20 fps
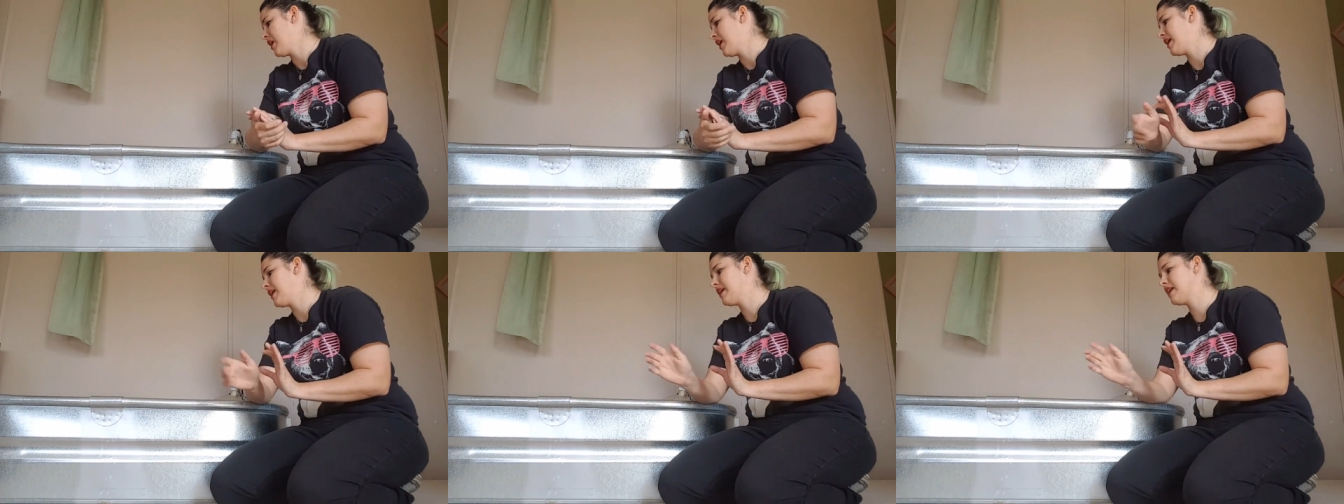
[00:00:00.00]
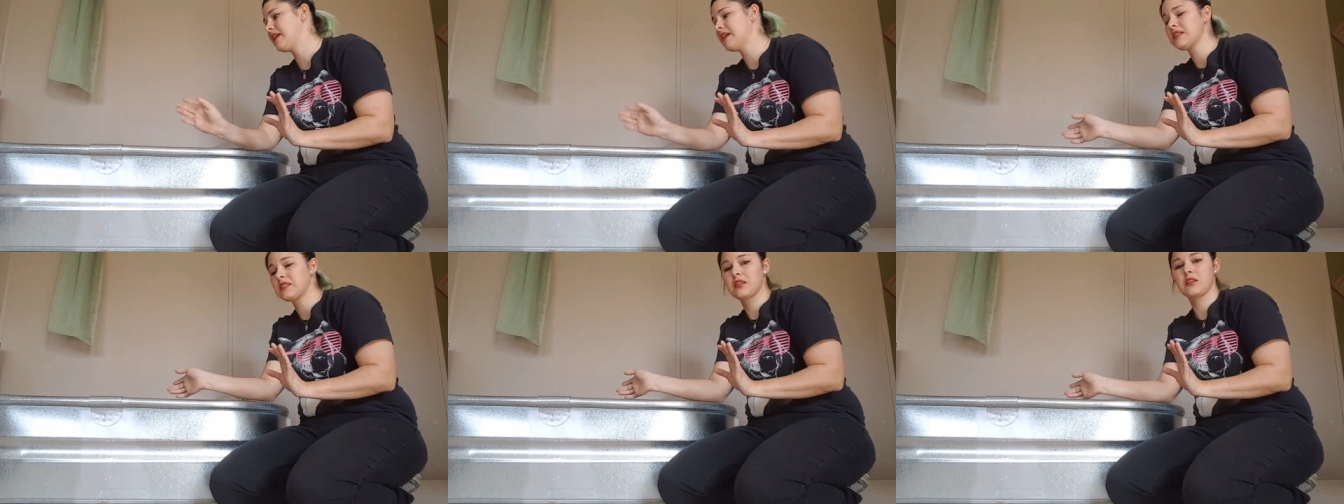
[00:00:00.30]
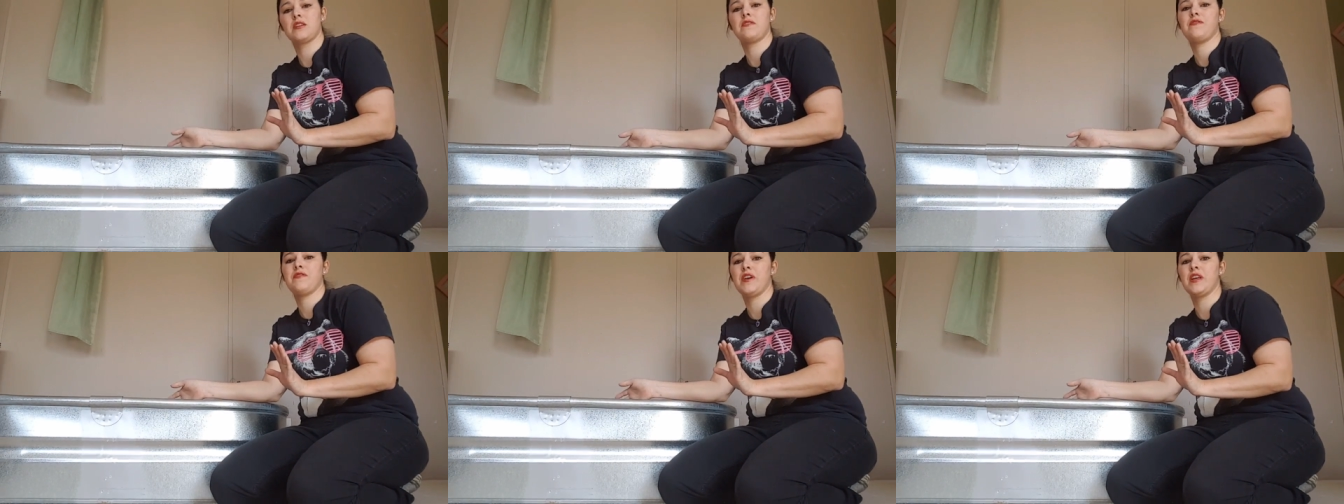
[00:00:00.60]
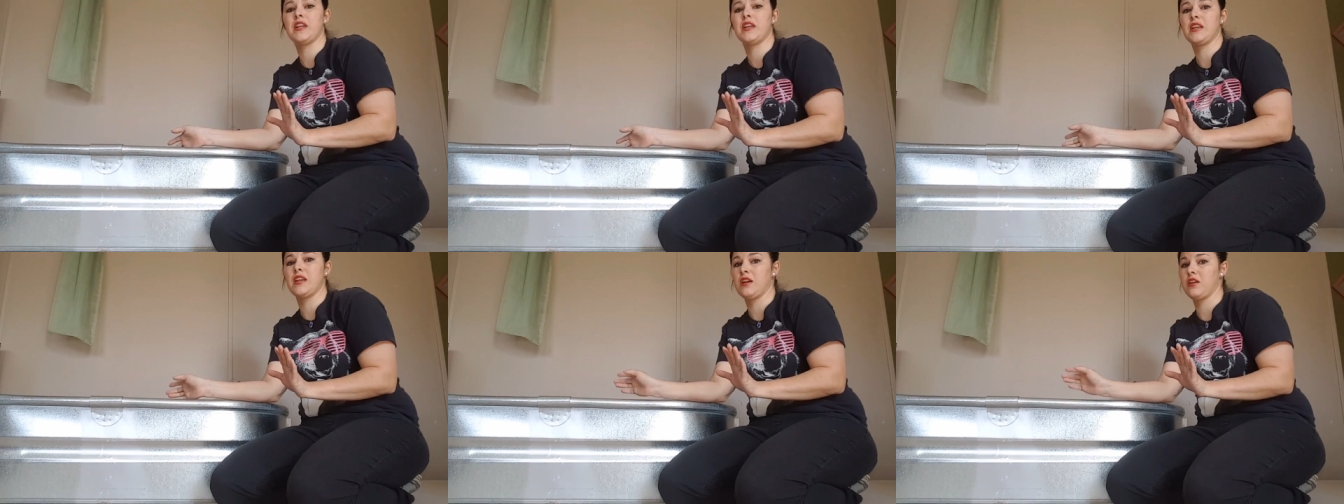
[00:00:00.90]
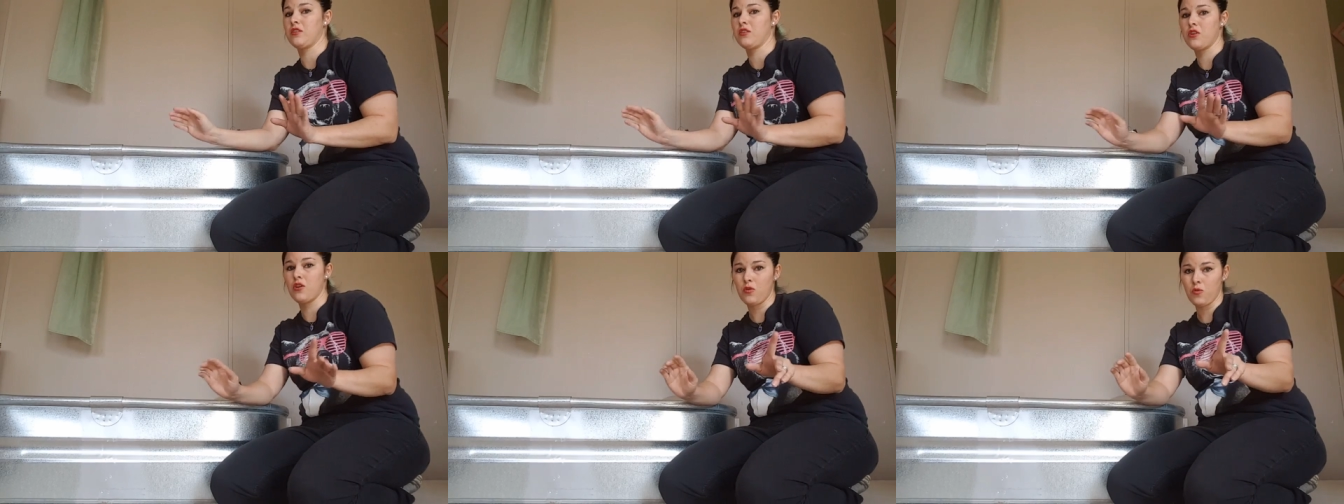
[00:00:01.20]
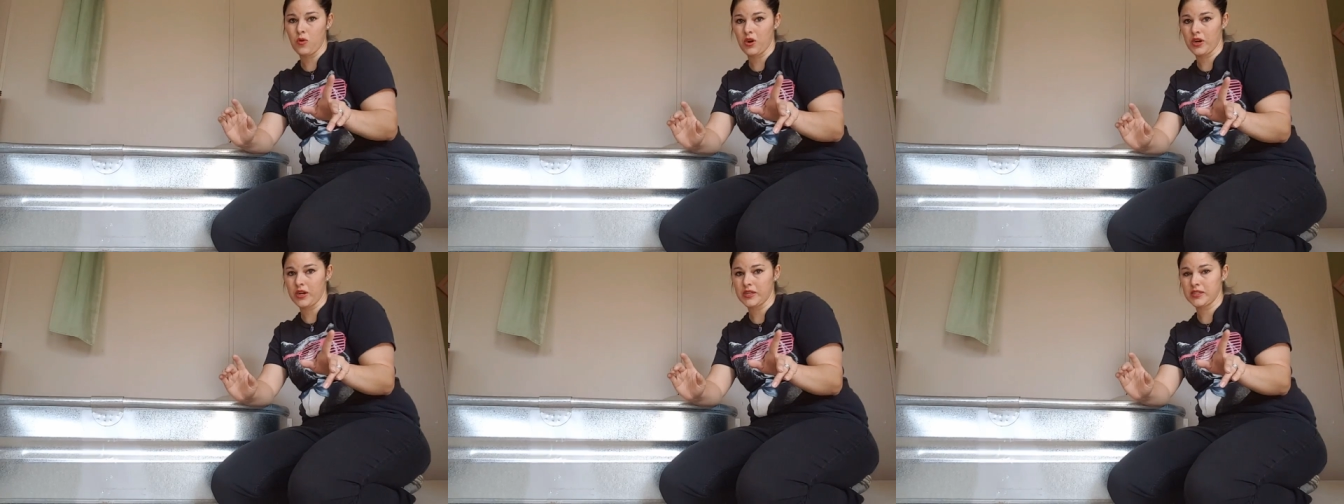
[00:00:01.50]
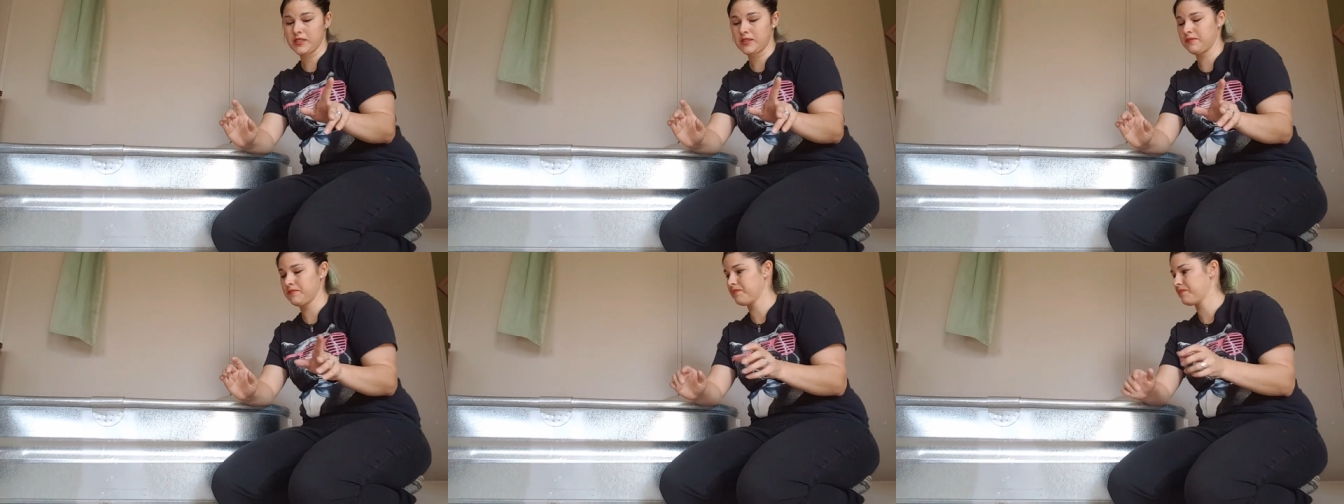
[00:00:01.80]
And it is going to fit in here. No
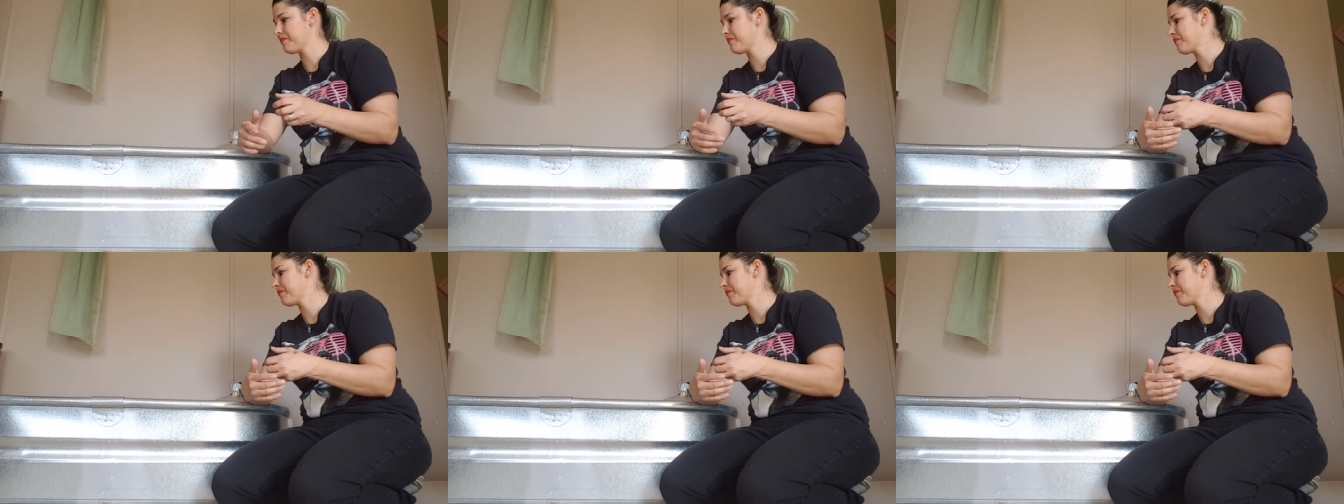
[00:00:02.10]
worries.